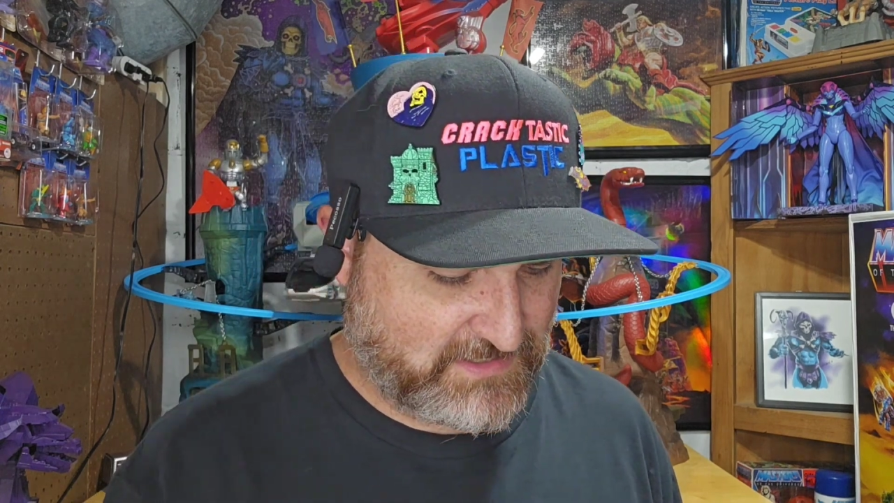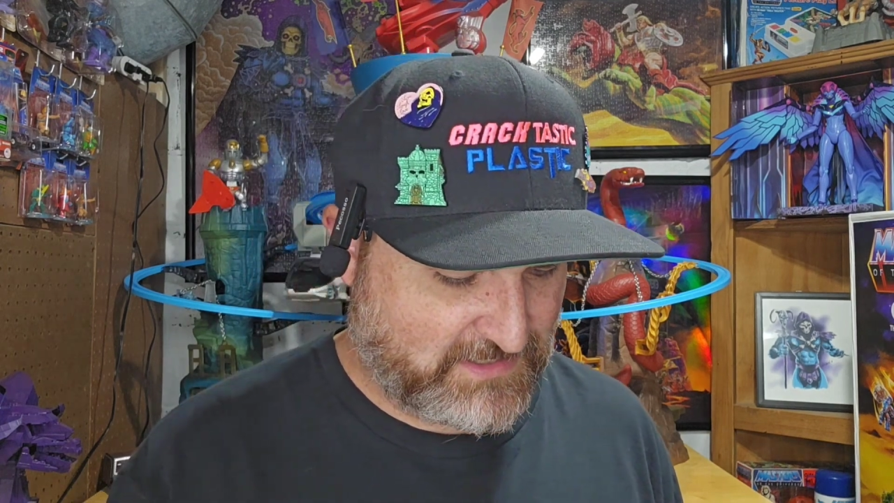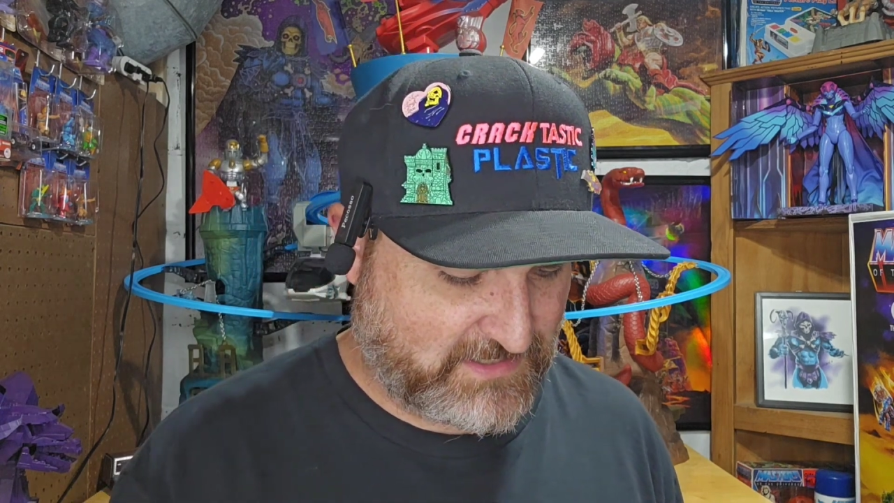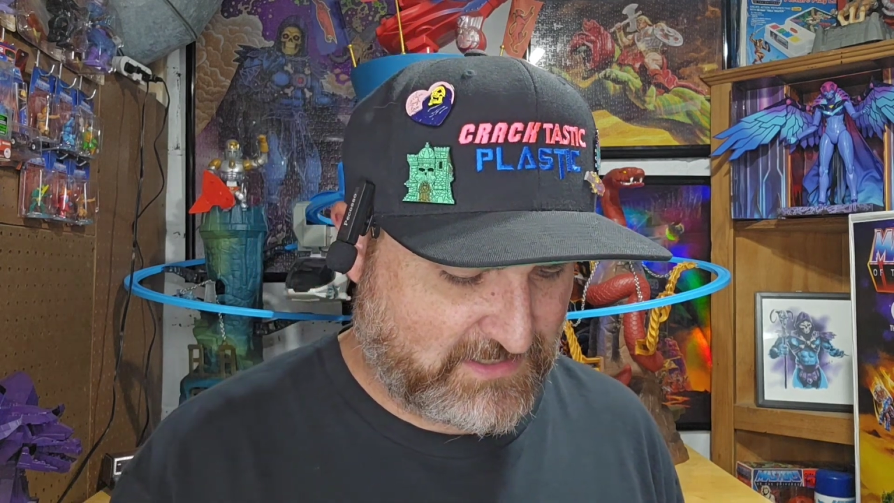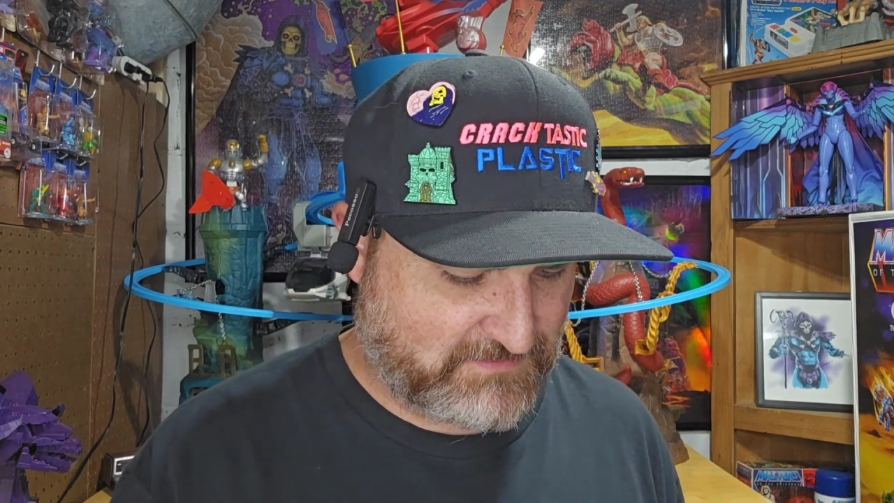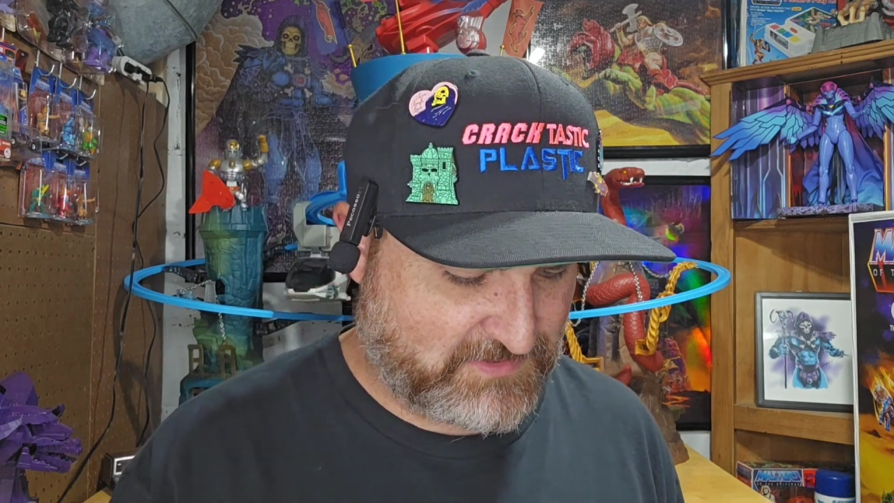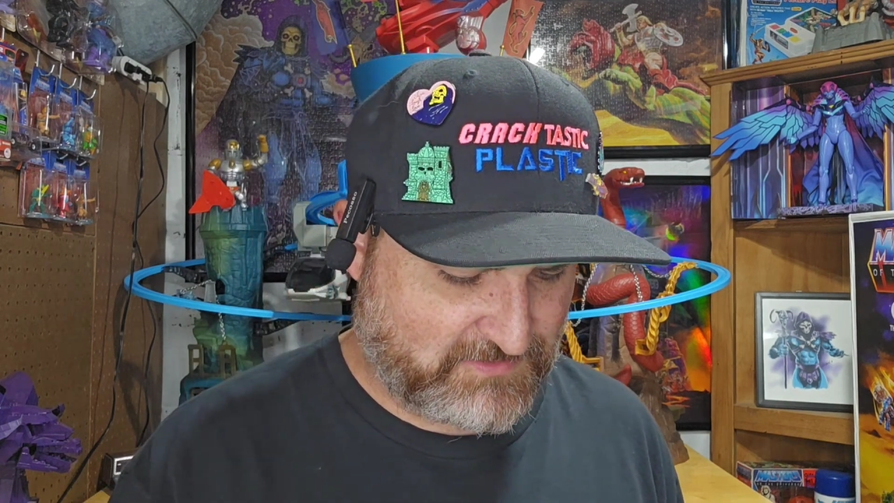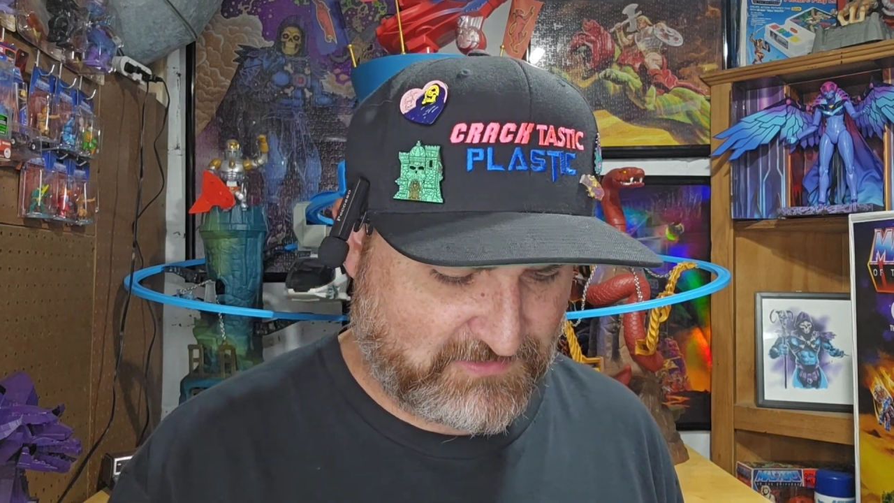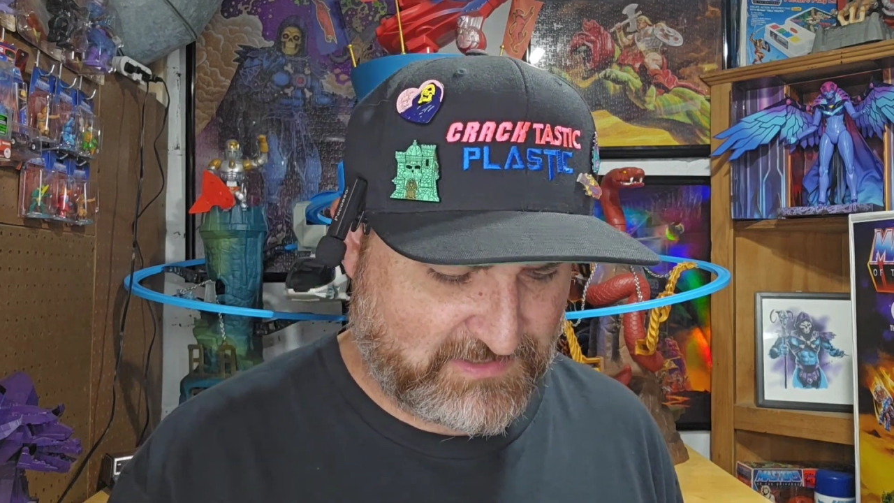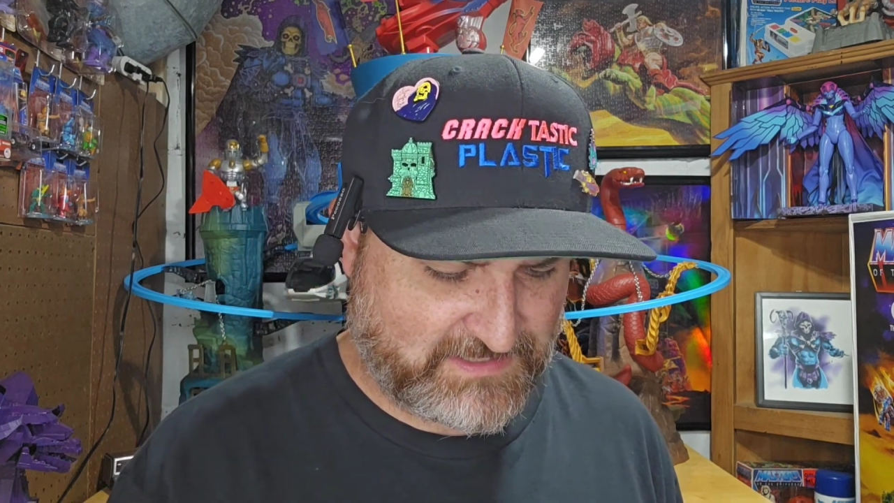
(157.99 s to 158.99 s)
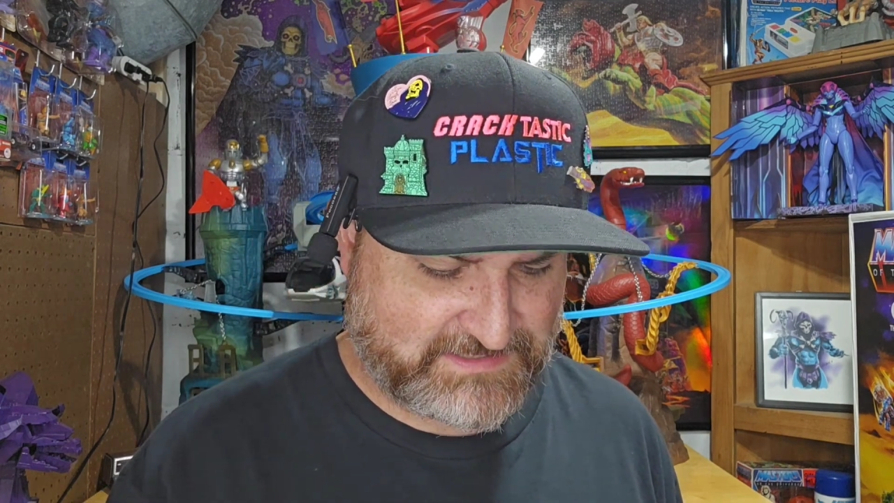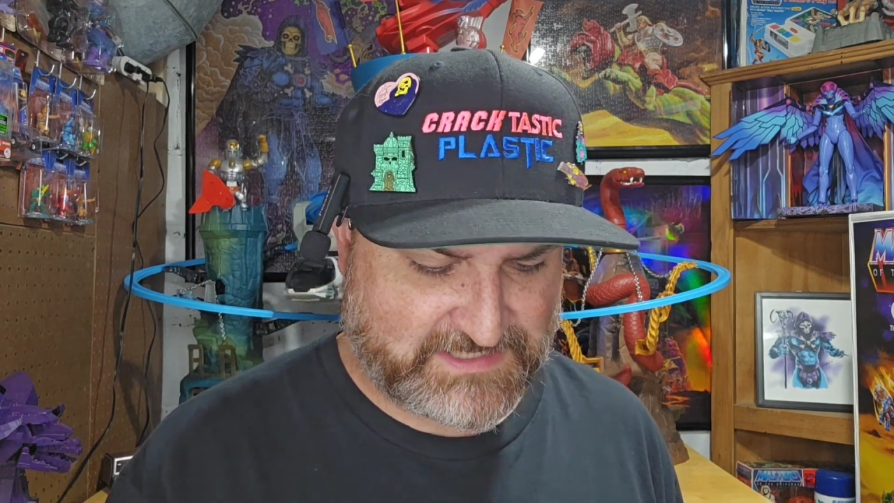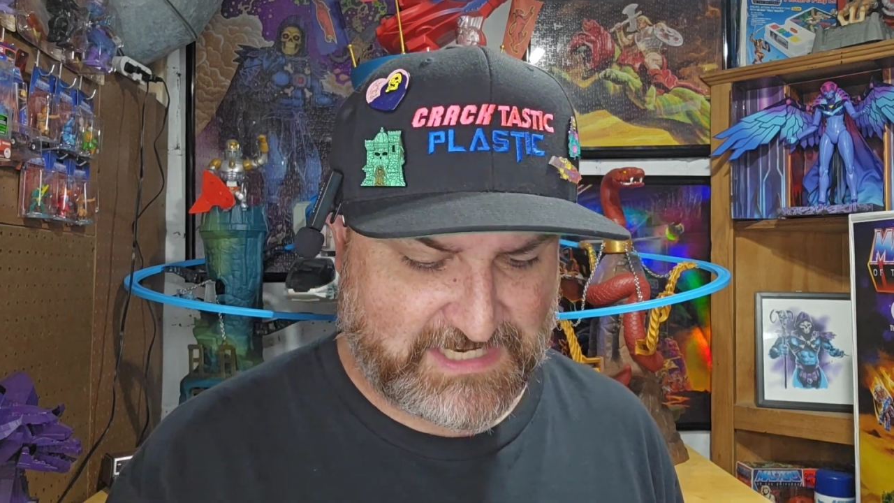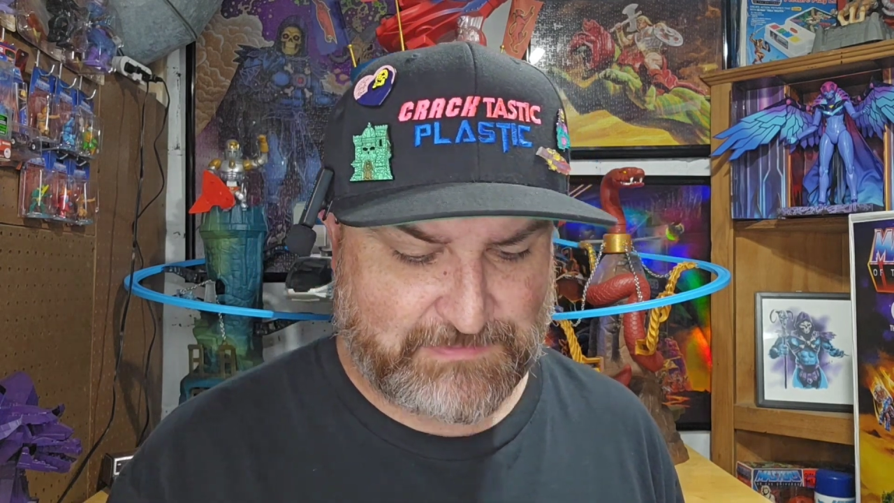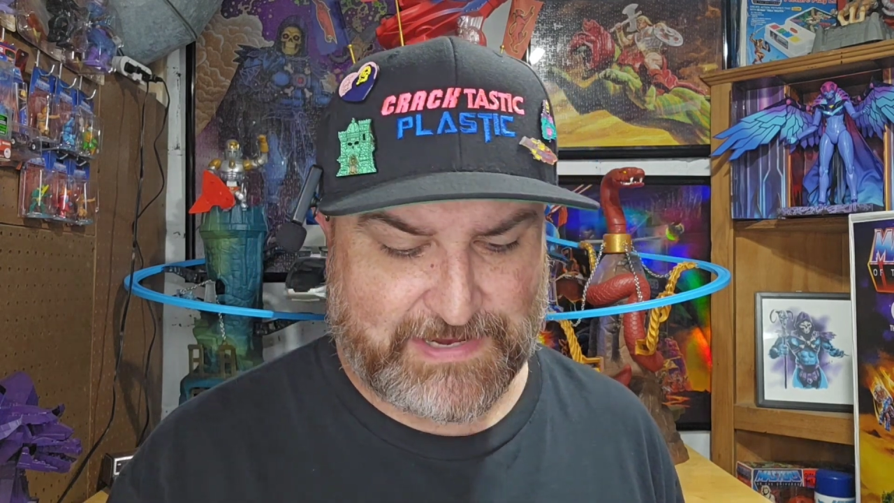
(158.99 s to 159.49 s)
But one of the things that
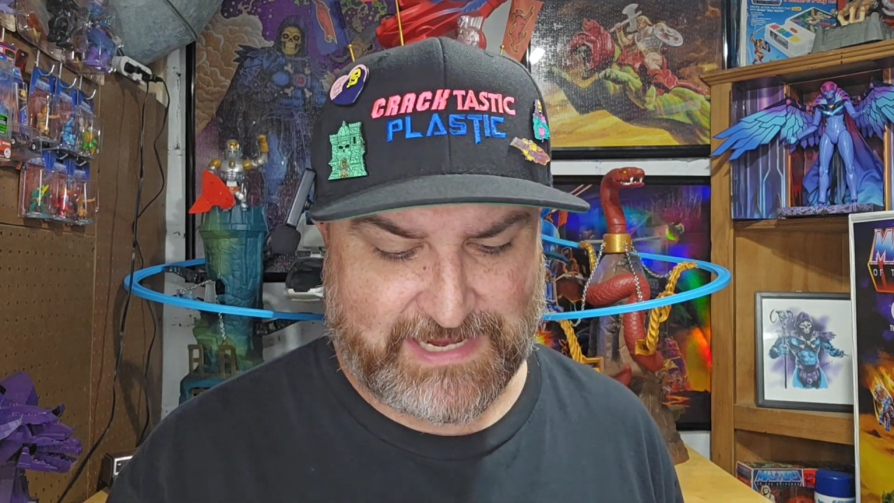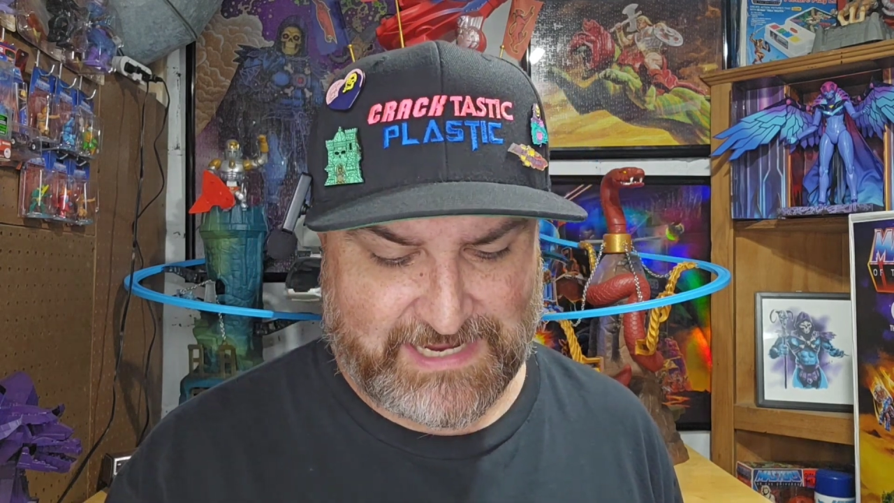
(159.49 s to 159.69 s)
caught my